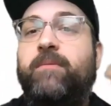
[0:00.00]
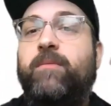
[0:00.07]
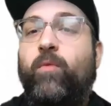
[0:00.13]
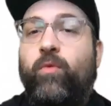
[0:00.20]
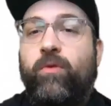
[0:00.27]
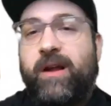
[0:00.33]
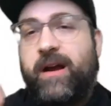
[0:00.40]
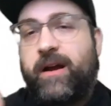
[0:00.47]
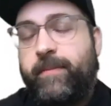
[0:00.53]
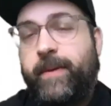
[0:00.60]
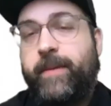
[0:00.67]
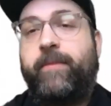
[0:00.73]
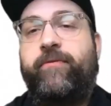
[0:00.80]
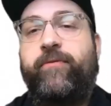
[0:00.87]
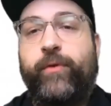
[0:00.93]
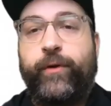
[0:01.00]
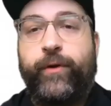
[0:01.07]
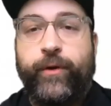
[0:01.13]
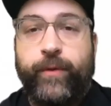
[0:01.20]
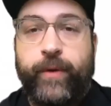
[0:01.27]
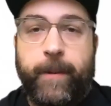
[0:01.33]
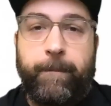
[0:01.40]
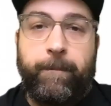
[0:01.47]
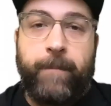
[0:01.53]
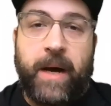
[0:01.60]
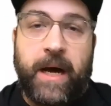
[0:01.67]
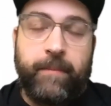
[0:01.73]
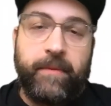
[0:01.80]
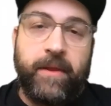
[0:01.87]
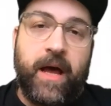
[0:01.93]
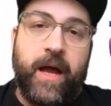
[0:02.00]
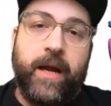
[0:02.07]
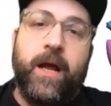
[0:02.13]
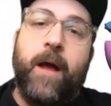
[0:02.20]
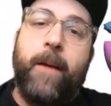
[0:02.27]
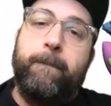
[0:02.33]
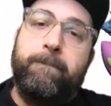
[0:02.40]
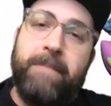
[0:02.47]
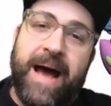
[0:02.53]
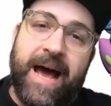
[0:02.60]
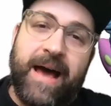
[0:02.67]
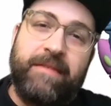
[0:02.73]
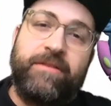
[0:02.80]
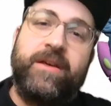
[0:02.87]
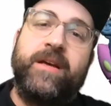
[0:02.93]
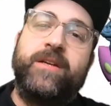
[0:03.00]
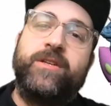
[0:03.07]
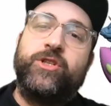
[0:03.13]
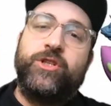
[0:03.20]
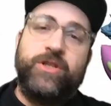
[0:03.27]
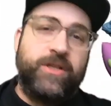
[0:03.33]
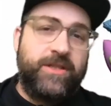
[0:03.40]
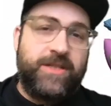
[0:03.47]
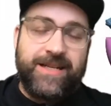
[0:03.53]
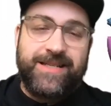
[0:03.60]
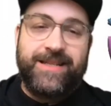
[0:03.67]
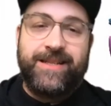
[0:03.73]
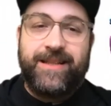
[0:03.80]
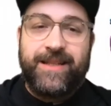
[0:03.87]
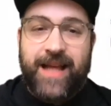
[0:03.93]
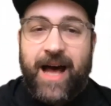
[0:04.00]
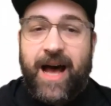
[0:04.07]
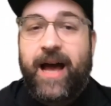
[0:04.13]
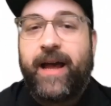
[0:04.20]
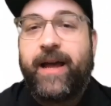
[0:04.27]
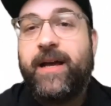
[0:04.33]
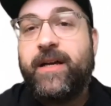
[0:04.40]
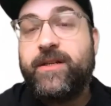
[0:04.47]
We're not gonna be able to afford to do it. Bottom line, math doesn't lie.